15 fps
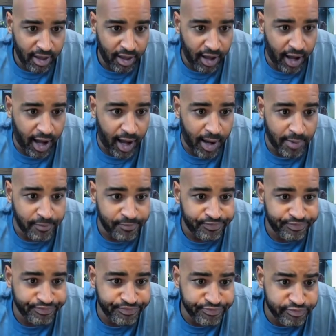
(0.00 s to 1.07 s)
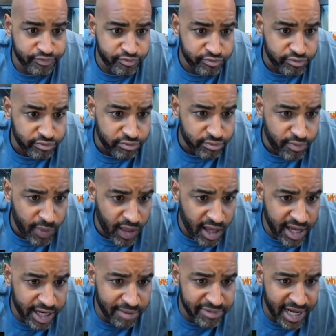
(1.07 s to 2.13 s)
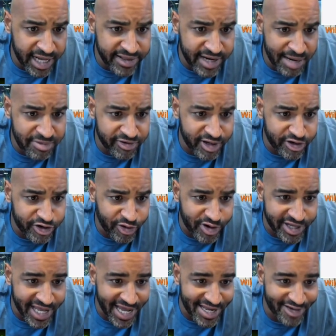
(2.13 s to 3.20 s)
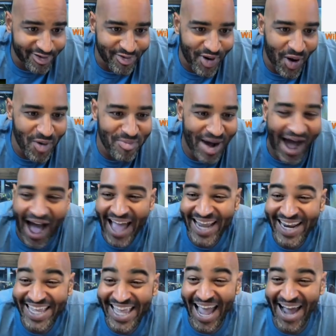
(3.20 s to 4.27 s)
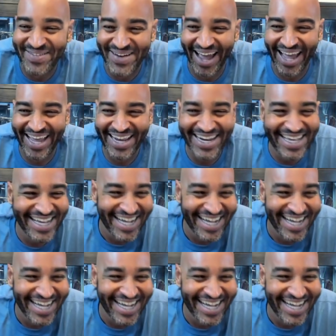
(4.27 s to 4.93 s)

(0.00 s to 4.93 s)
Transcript: And I'm 99% sure Candy's a robot. Yeah, right.